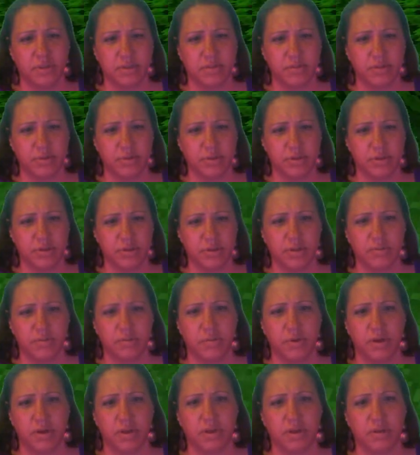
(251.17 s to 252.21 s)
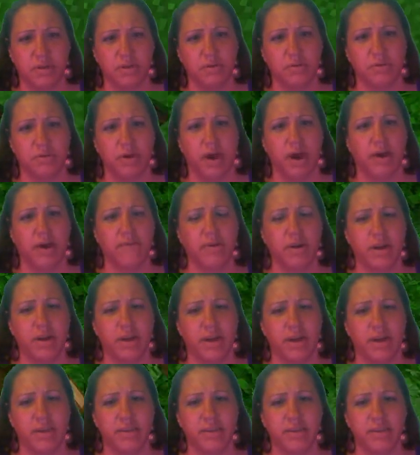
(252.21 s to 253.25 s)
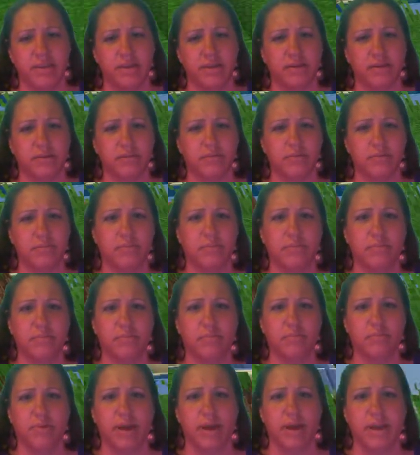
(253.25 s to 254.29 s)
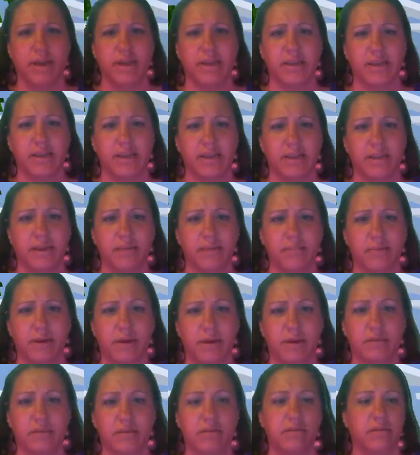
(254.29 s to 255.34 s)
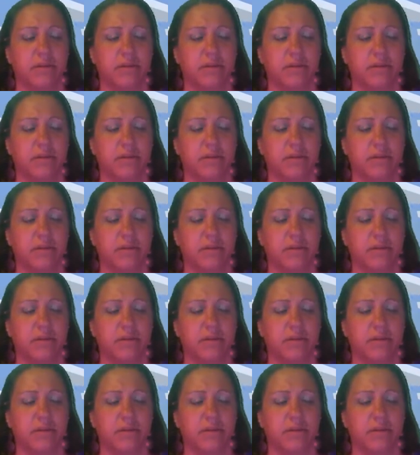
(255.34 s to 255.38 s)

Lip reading: The bushes, when you have your hands, they don't break into anything but,